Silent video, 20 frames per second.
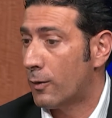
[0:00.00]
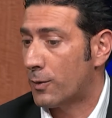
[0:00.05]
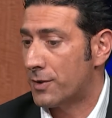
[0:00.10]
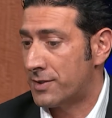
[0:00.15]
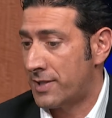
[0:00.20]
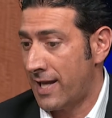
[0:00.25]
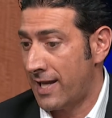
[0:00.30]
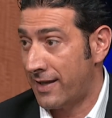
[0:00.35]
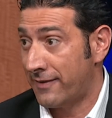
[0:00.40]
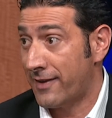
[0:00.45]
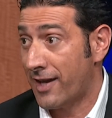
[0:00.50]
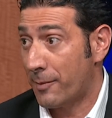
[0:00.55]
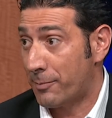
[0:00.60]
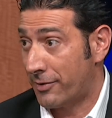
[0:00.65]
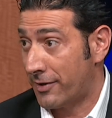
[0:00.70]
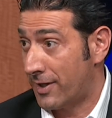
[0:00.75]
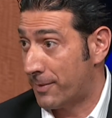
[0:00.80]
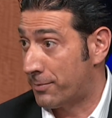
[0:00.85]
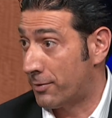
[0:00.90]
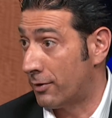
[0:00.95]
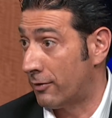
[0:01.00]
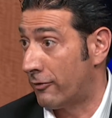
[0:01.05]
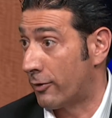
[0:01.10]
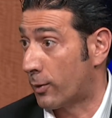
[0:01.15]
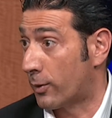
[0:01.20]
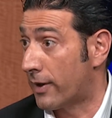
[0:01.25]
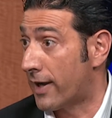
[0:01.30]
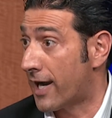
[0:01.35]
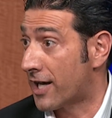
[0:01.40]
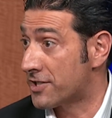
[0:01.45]
We're taking that
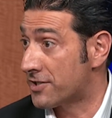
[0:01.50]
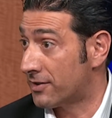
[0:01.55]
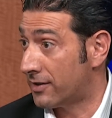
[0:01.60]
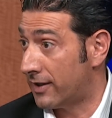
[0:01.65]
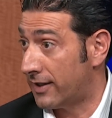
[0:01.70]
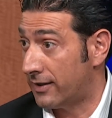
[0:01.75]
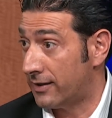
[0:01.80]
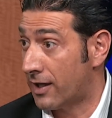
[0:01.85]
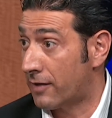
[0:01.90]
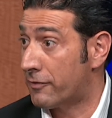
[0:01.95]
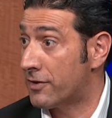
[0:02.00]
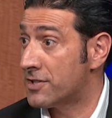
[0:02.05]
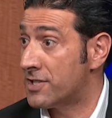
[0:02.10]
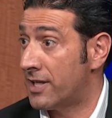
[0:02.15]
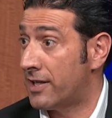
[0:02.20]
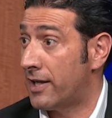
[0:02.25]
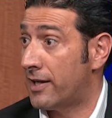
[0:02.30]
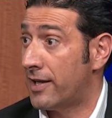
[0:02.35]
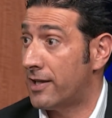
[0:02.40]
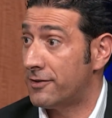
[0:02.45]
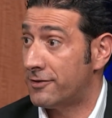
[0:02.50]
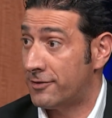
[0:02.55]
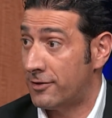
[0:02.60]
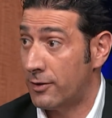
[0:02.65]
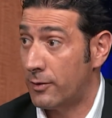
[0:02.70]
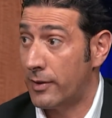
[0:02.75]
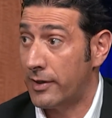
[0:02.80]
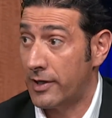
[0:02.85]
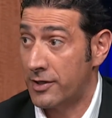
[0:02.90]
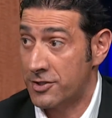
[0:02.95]
pre-approval, we're actually leveraging it
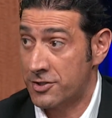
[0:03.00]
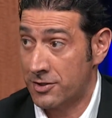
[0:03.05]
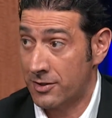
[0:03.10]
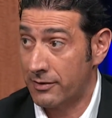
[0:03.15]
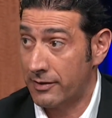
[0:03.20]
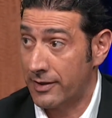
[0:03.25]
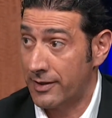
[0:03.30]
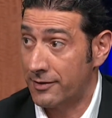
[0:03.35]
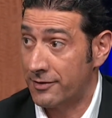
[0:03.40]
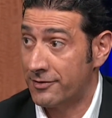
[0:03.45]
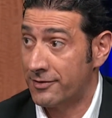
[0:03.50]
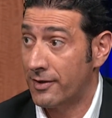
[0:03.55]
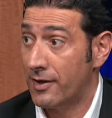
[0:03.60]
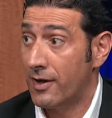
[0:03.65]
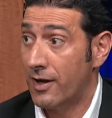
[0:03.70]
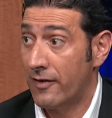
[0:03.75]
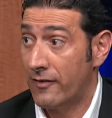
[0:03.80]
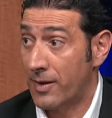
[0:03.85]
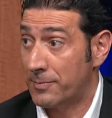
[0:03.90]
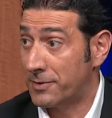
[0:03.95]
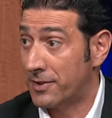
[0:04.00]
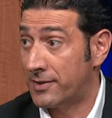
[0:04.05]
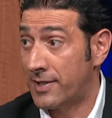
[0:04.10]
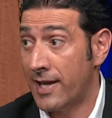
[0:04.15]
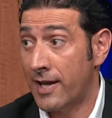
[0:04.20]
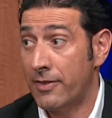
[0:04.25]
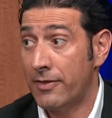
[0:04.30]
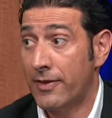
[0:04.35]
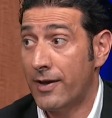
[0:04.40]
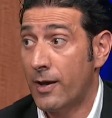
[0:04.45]
into an assurance of up to
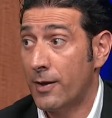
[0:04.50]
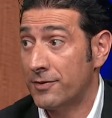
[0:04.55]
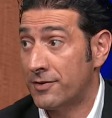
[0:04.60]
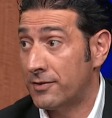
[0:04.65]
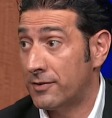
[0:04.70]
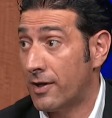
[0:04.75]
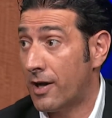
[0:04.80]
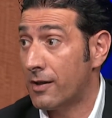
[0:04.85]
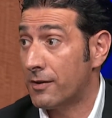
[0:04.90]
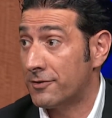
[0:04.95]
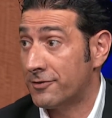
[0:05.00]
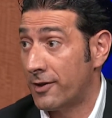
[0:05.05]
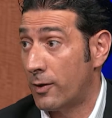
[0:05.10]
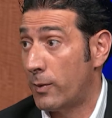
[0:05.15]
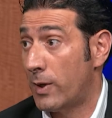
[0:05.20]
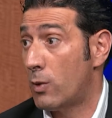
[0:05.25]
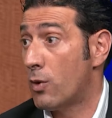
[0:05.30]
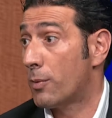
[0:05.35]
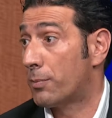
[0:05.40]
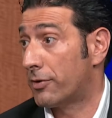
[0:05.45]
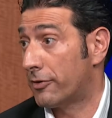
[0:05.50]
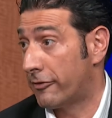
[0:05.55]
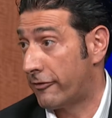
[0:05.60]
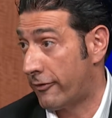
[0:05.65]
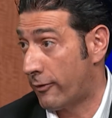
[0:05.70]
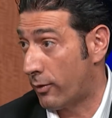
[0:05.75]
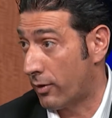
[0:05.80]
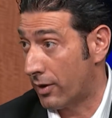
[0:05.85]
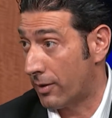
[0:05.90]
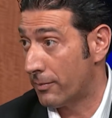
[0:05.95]
$10,000 that we will
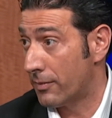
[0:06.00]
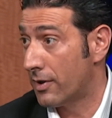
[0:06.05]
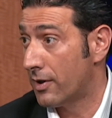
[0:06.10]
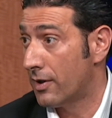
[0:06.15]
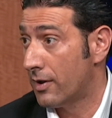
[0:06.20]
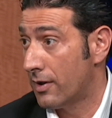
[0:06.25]
perform.